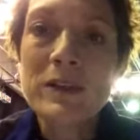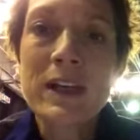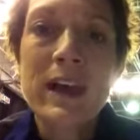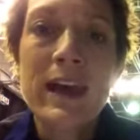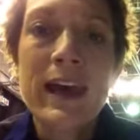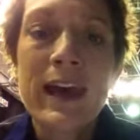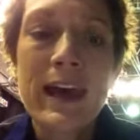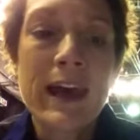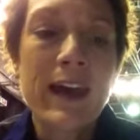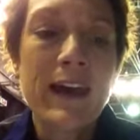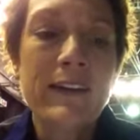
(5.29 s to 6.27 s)

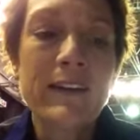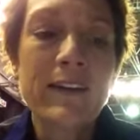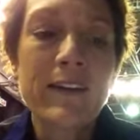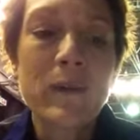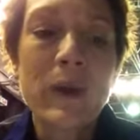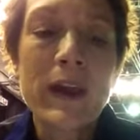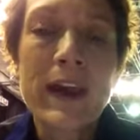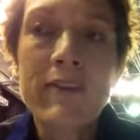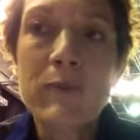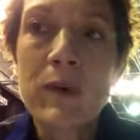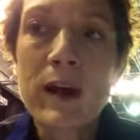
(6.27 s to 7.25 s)
and we
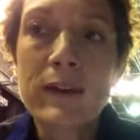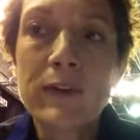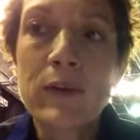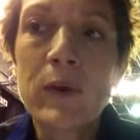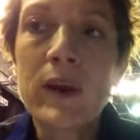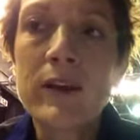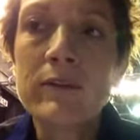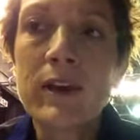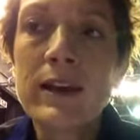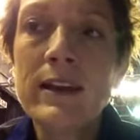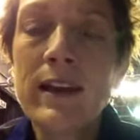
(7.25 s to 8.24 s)
have practice going on
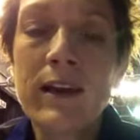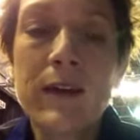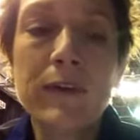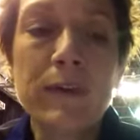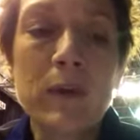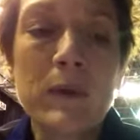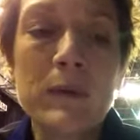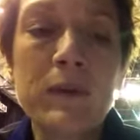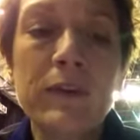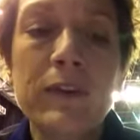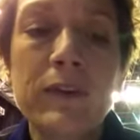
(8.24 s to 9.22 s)
right now, so I'm
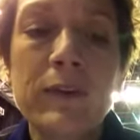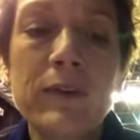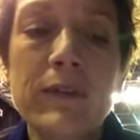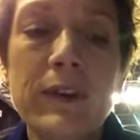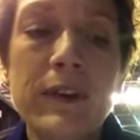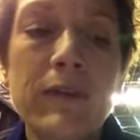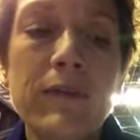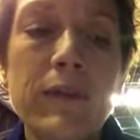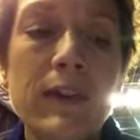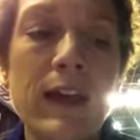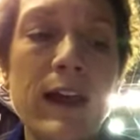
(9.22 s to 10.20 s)
able to do video for
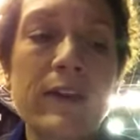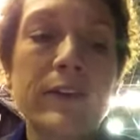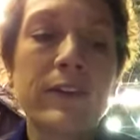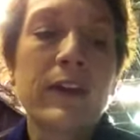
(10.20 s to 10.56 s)
class.